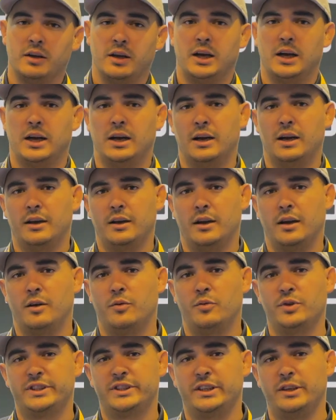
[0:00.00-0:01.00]

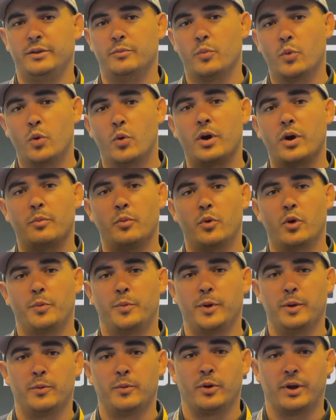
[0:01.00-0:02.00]
And we see more and more
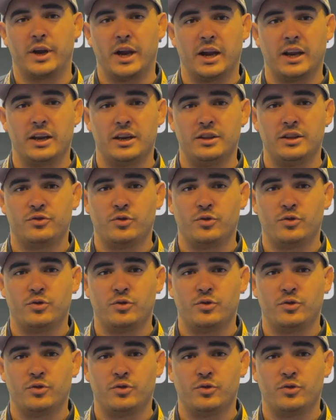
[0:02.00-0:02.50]
people getting into